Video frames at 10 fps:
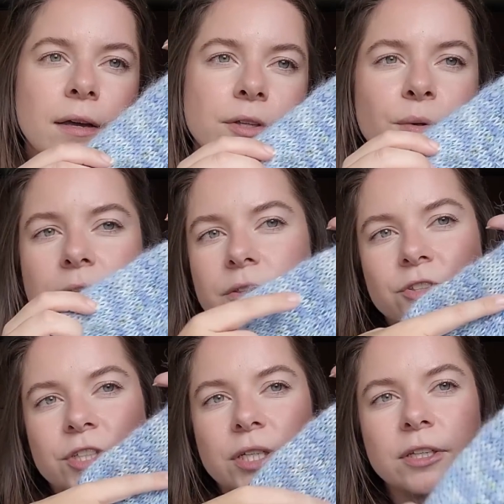You can
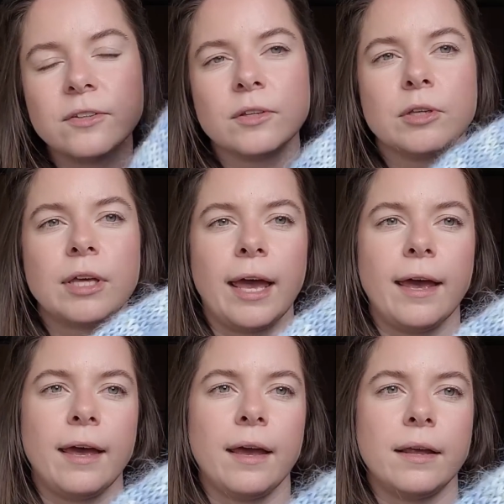see it,
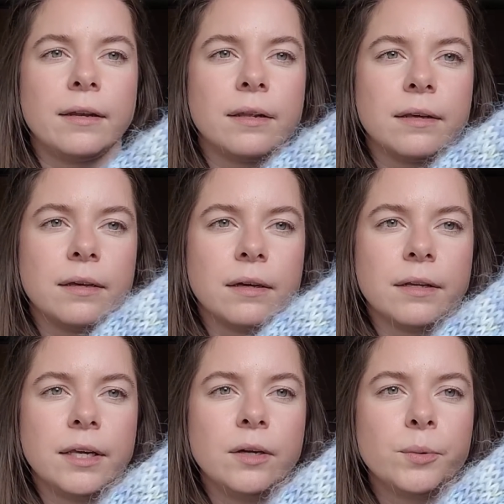and
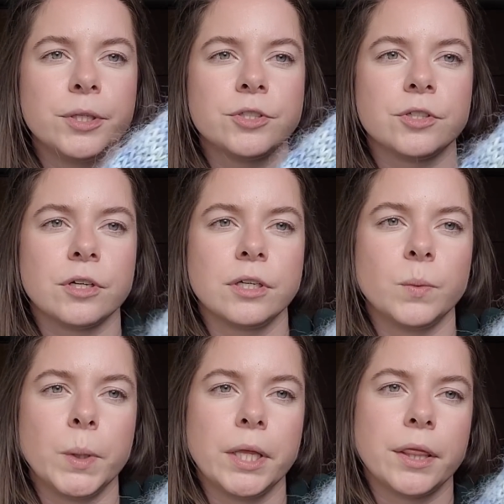the increases are
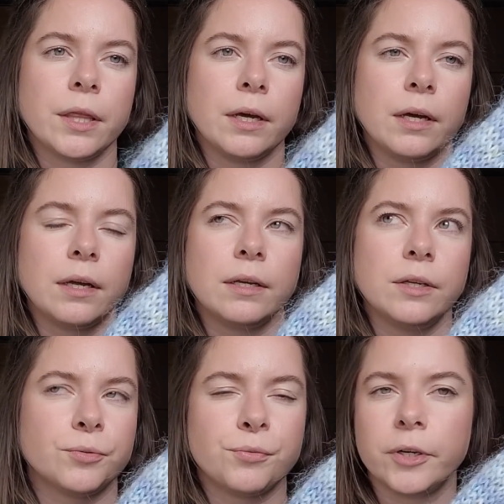with
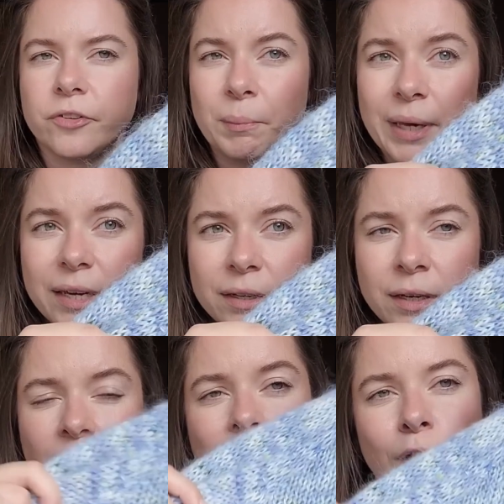knit front and back,
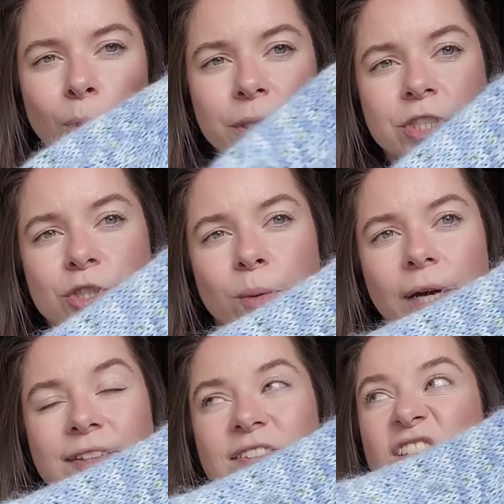which is
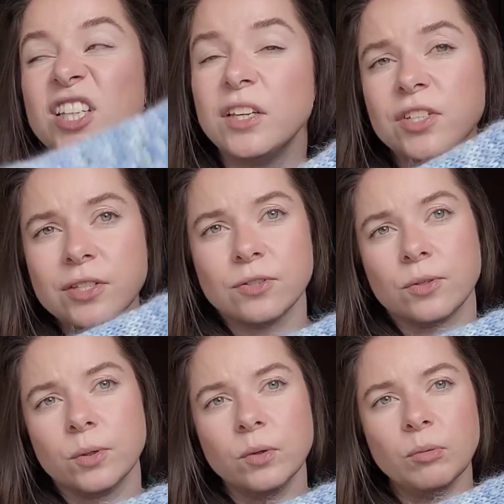quite easy to
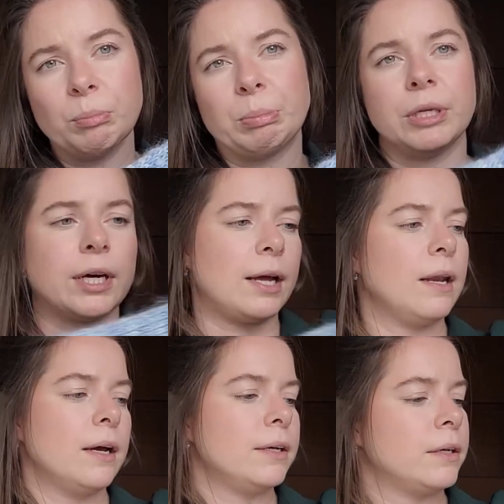do, but I
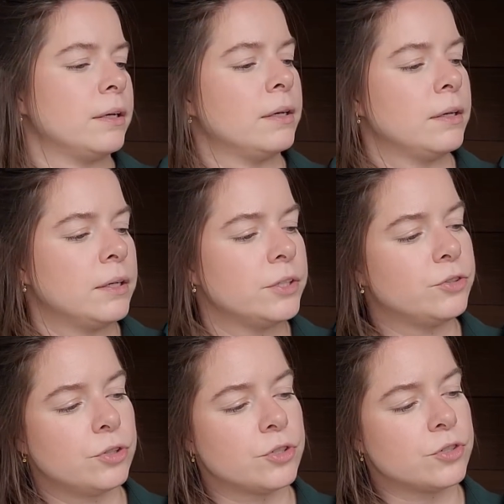like
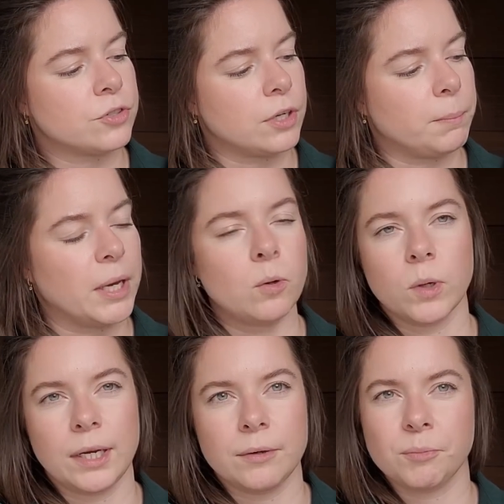just make
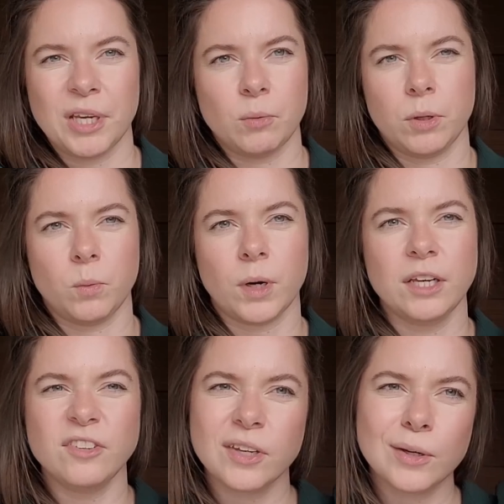one left, make one
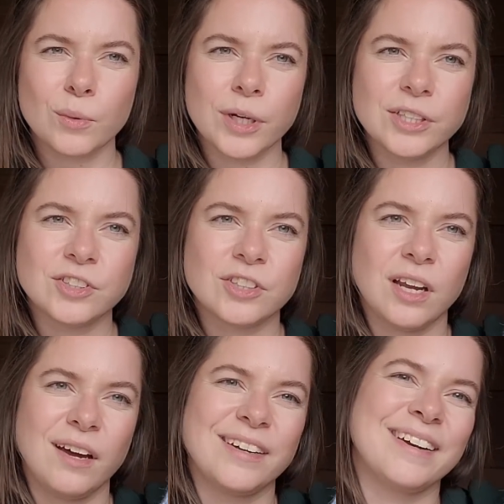right increase
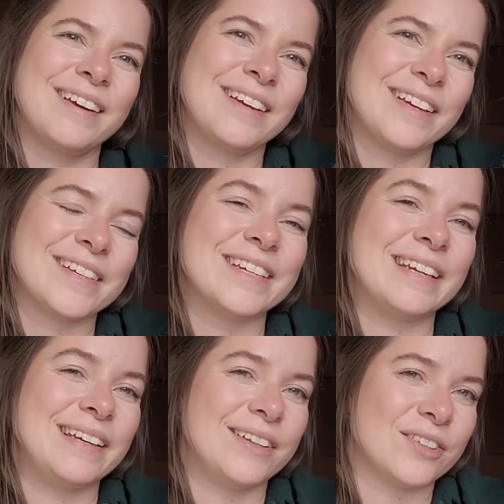line is
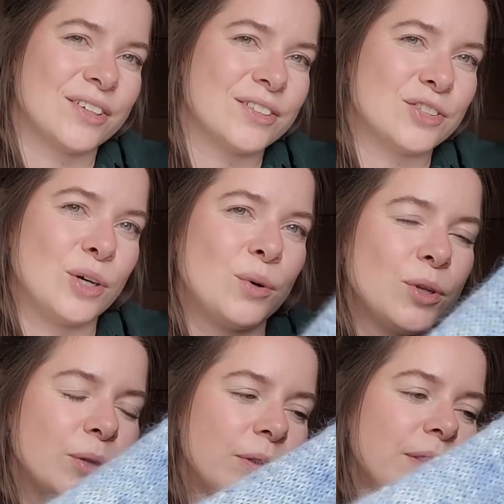neater. So
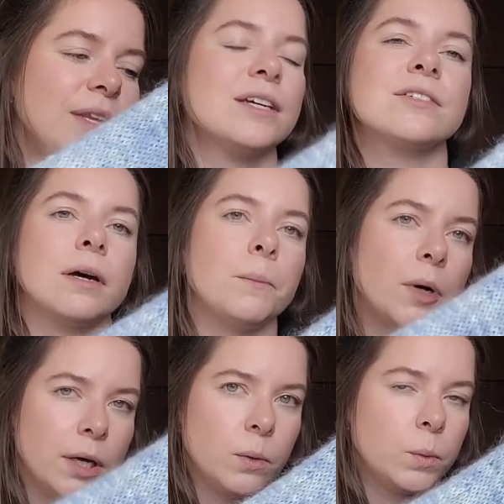next time
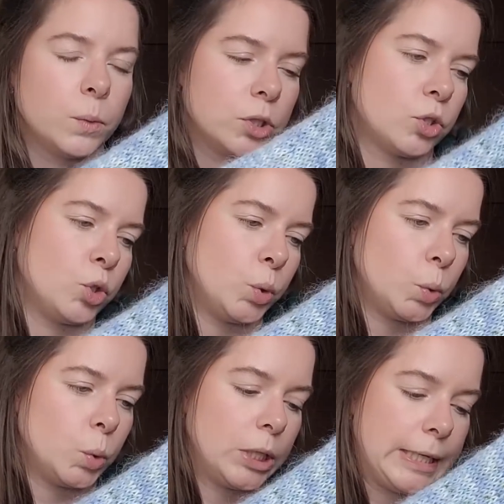I would do
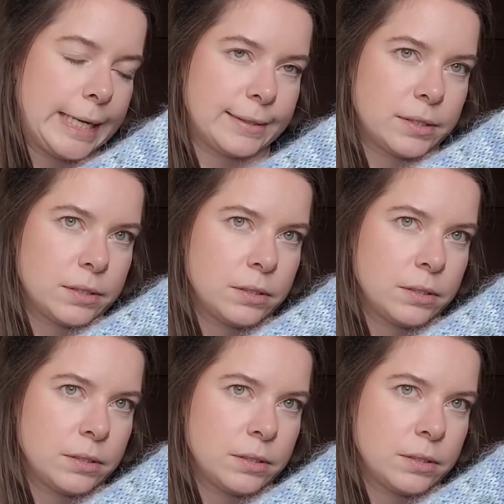that,